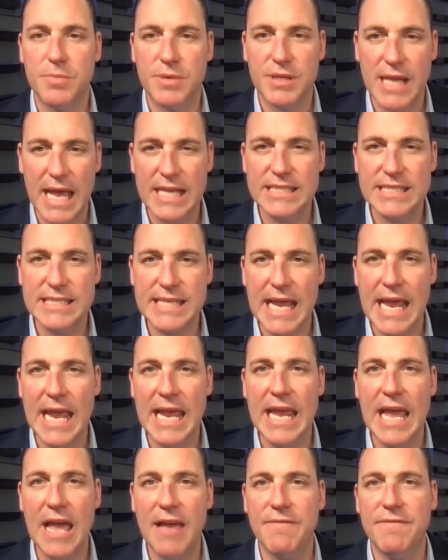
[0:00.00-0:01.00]

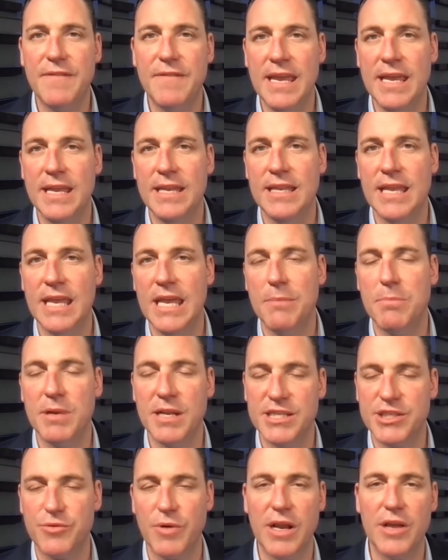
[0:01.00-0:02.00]
S-A-F-E-D, but
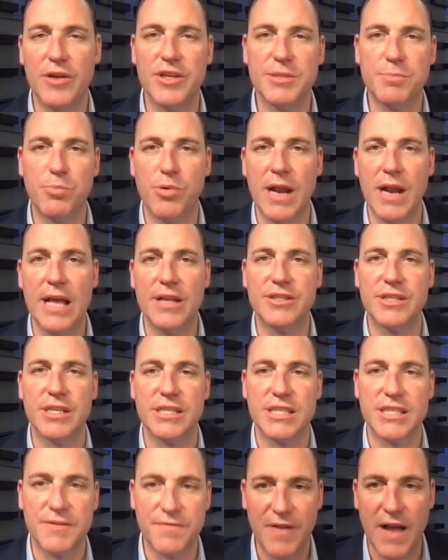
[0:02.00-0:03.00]
Israelis pronounce it
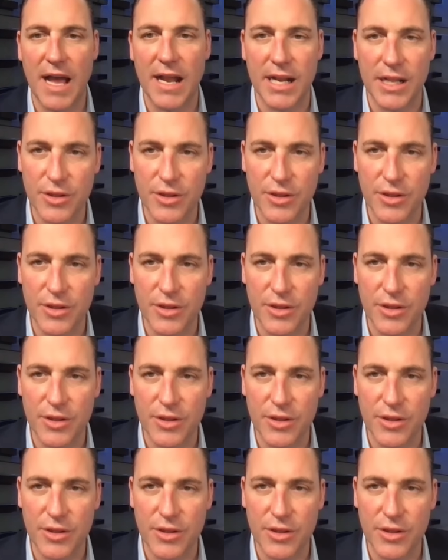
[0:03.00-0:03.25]
Sfat.